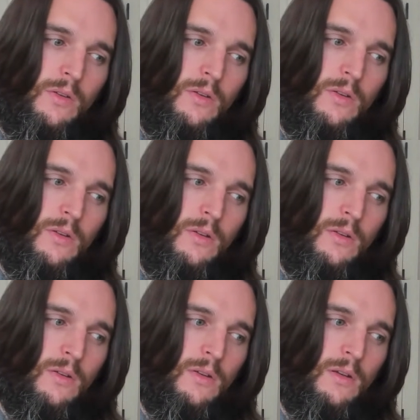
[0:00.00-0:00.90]

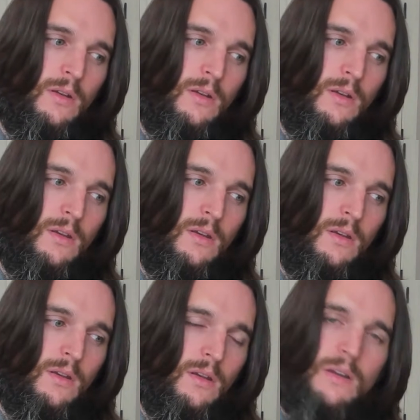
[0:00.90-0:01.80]

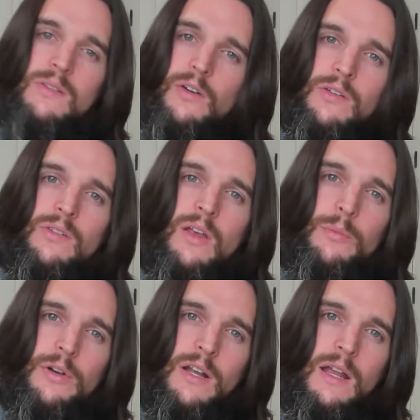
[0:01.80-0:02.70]
and it starts to
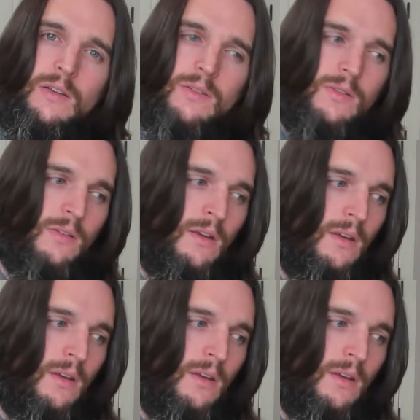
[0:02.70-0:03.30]
sound pretty nice.